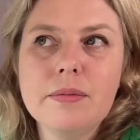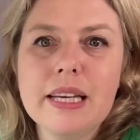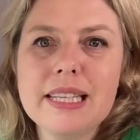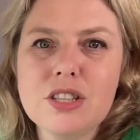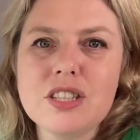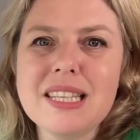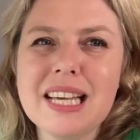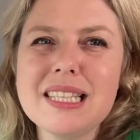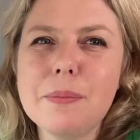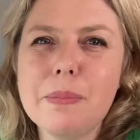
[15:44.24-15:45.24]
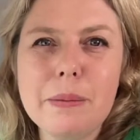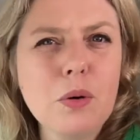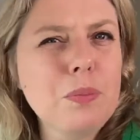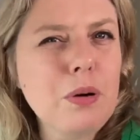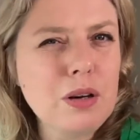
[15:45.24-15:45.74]
It just tastes a bit
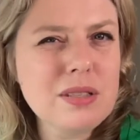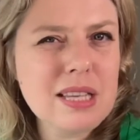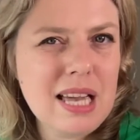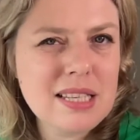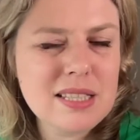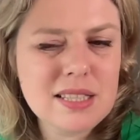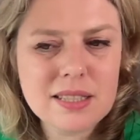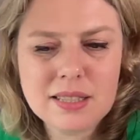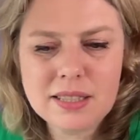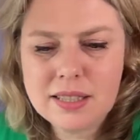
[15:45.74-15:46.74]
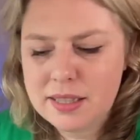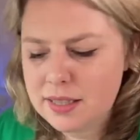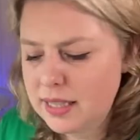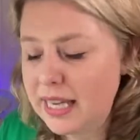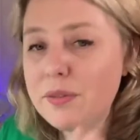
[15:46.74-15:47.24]
more processed.
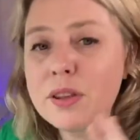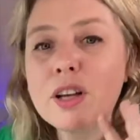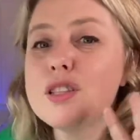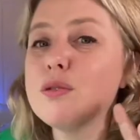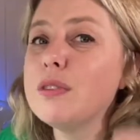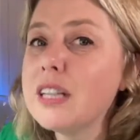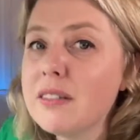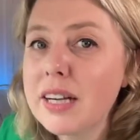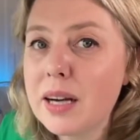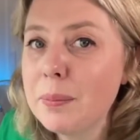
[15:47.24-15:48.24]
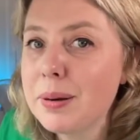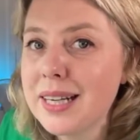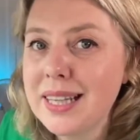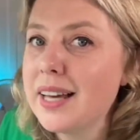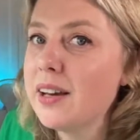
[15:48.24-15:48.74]
Even though it's a really great
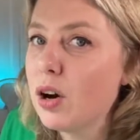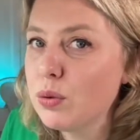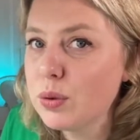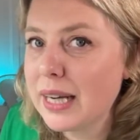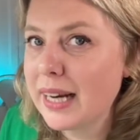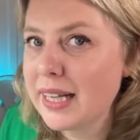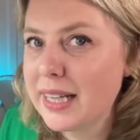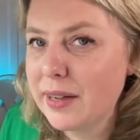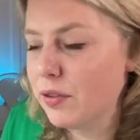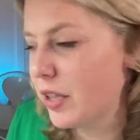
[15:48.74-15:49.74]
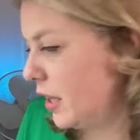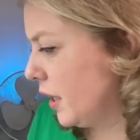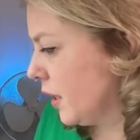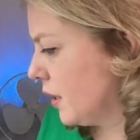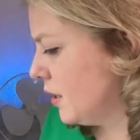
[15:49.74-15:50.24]
company, they are organic and
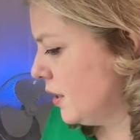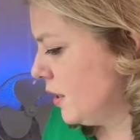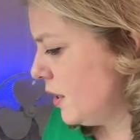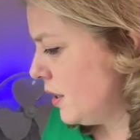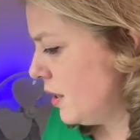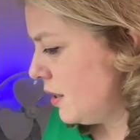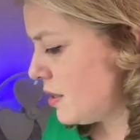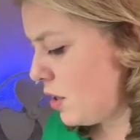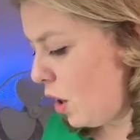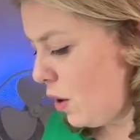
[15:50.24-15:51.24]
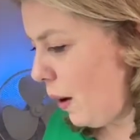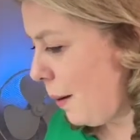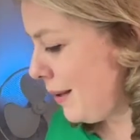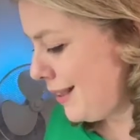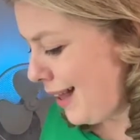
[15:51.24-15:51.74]
everything. So,
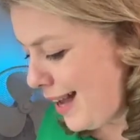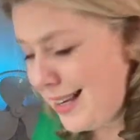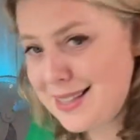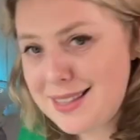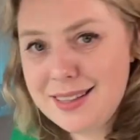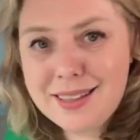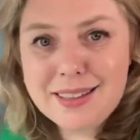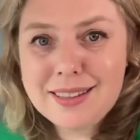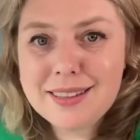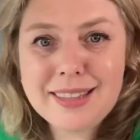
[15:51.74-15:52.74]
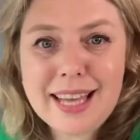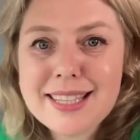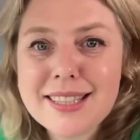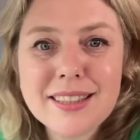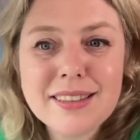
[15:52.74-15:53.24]
I mean, that's
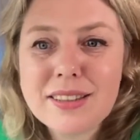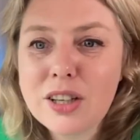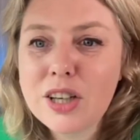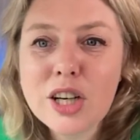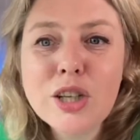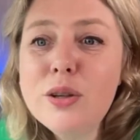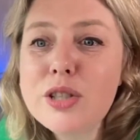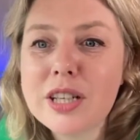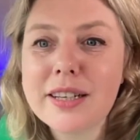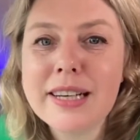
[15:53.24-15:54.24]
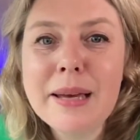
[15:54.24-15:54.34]
the conclusion.